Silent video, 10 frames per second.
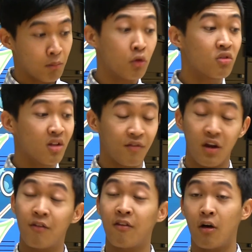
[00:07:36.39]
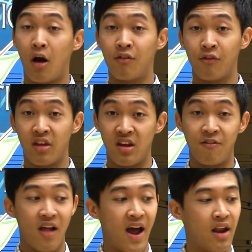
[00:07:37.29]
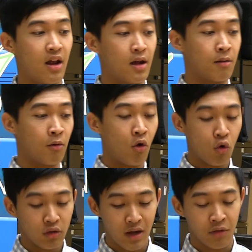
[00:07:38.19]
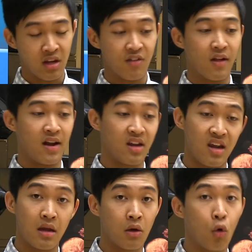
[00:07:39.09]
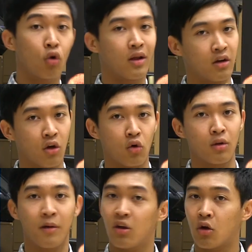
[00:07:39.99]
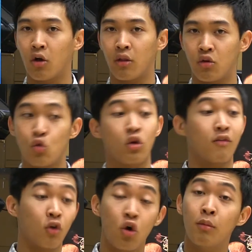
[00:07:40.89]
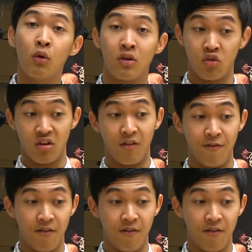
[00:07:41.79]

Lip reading: use the left F off of the E flat and hold down the E flat key or let it go depending on the tuning of your oboe and yourself.